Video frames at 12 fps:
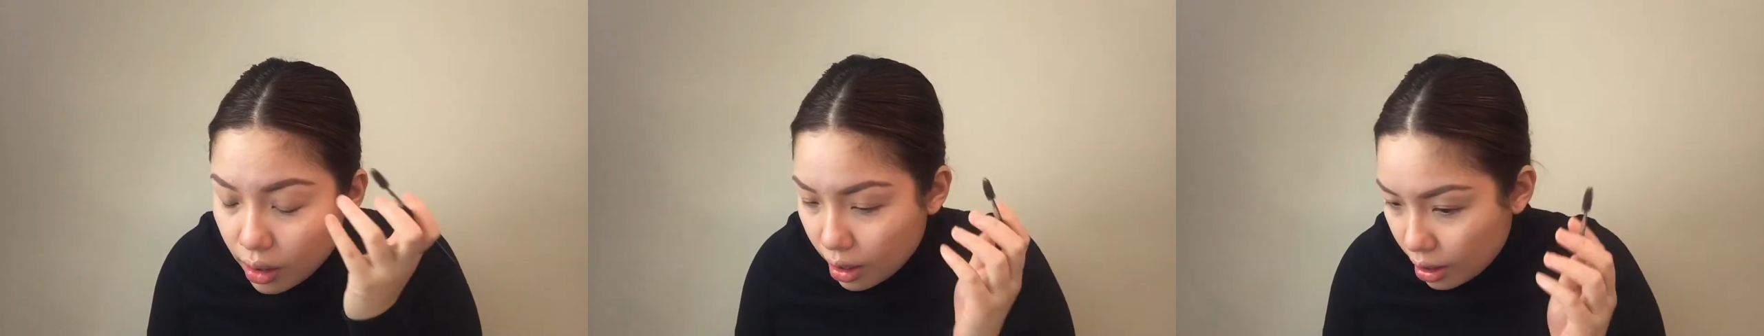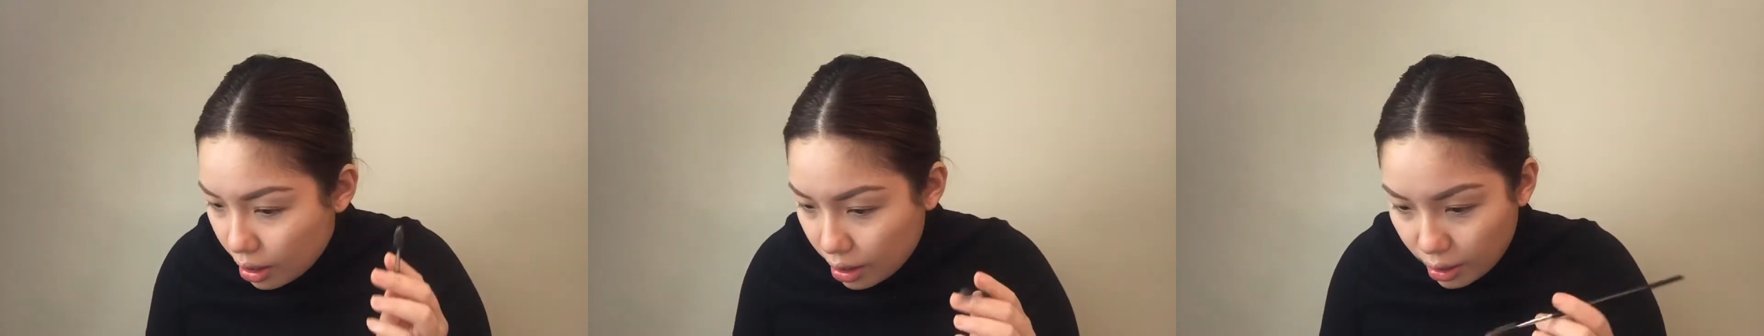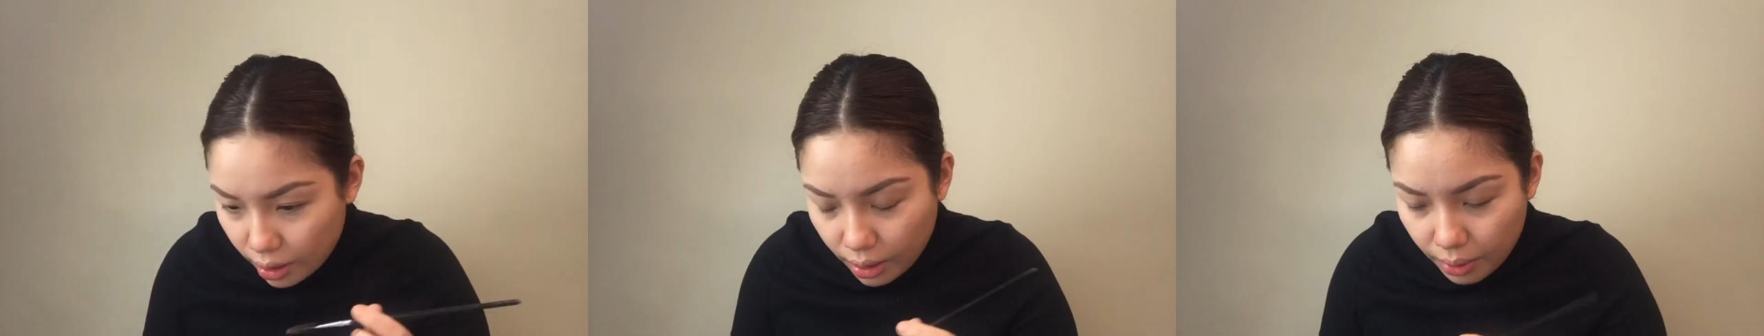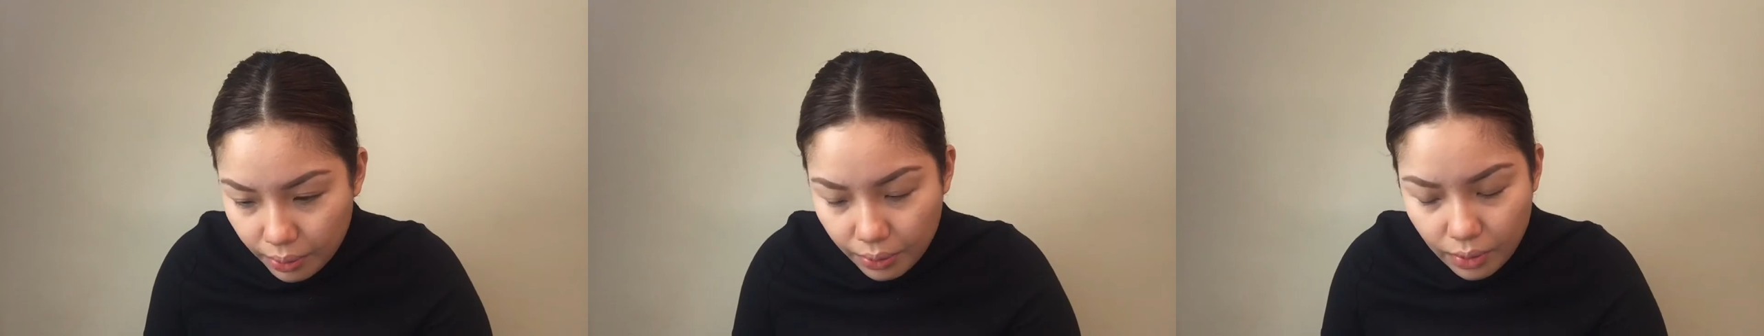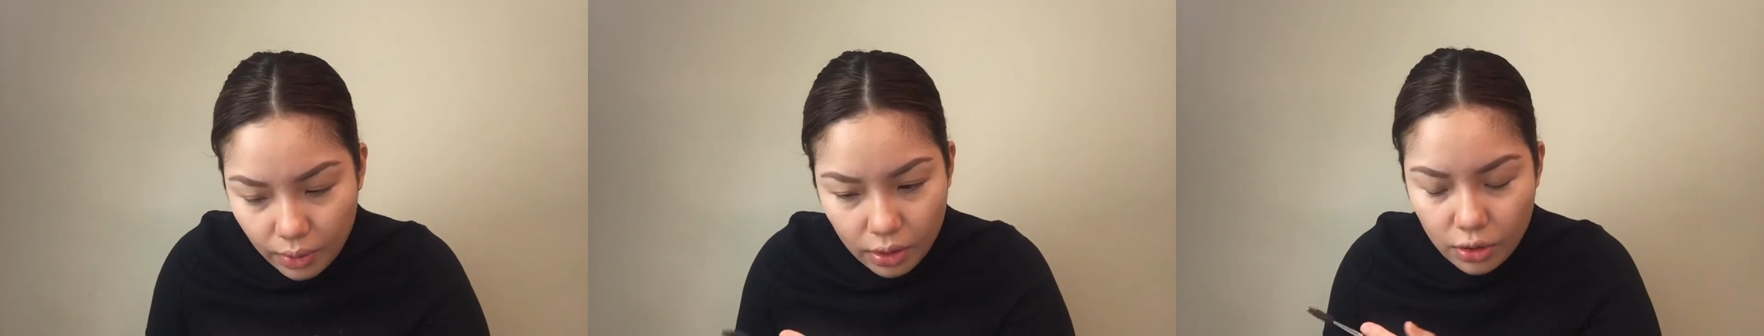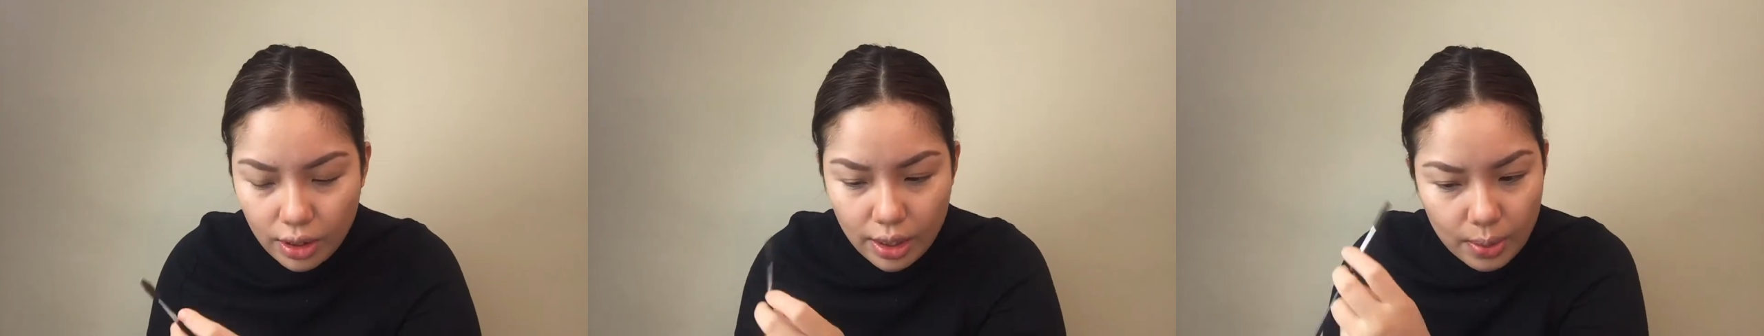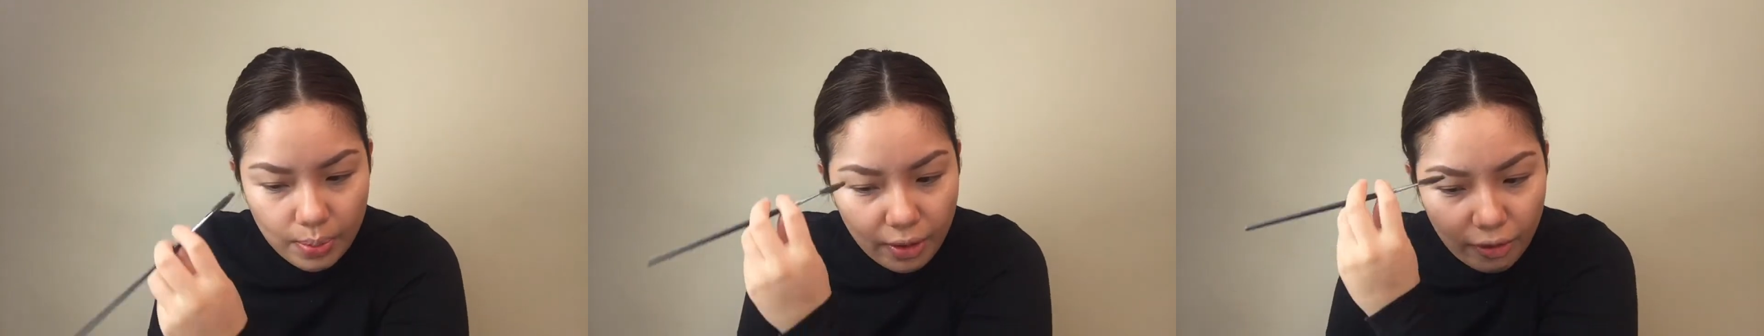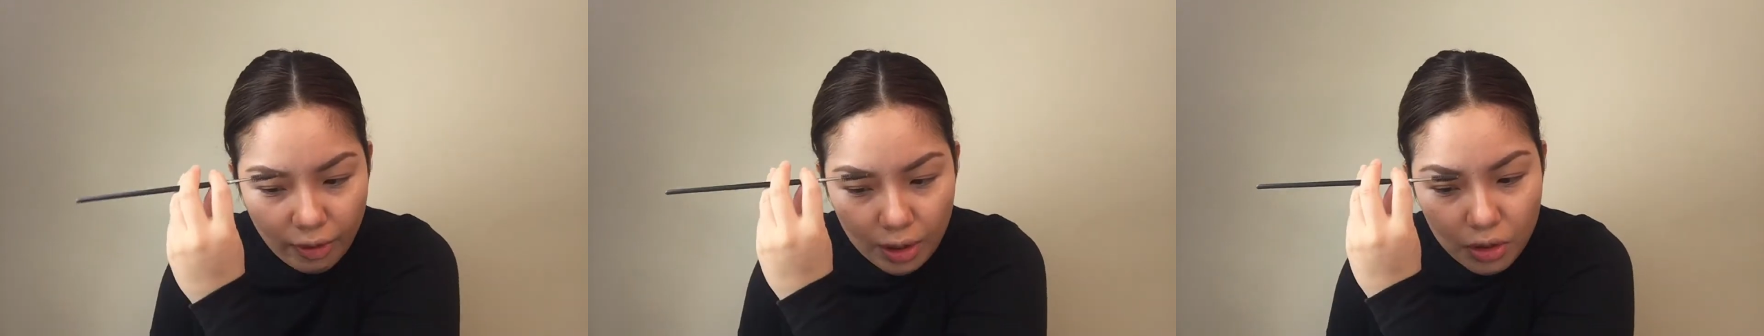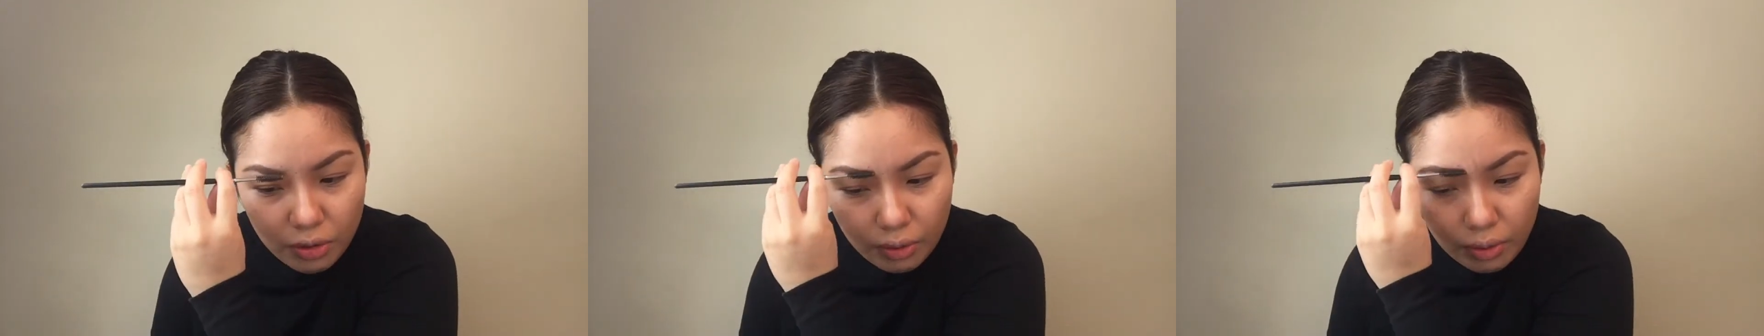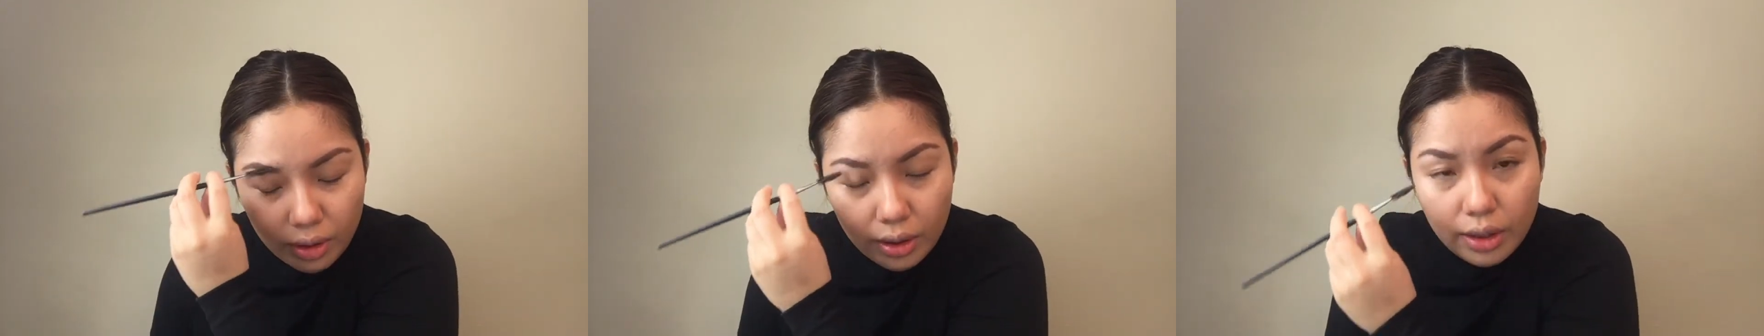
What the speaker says: and she can speak French fluently.